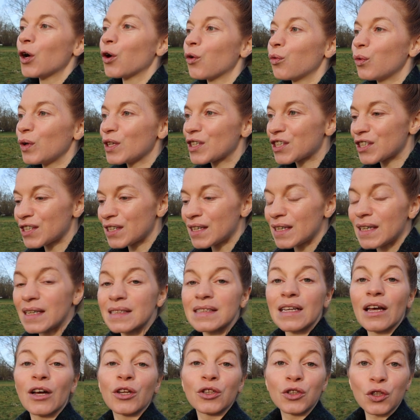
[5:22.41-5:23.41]
which
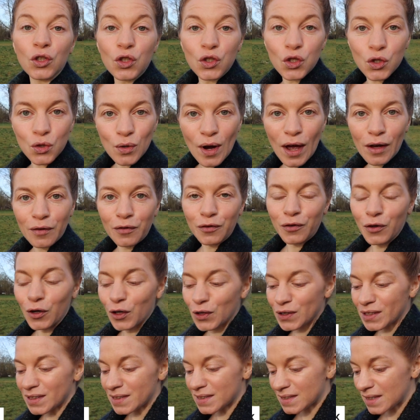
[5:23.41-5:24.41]
is the
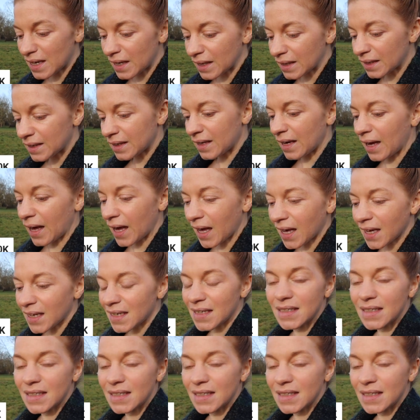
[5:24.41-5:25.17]
Trafford 10k.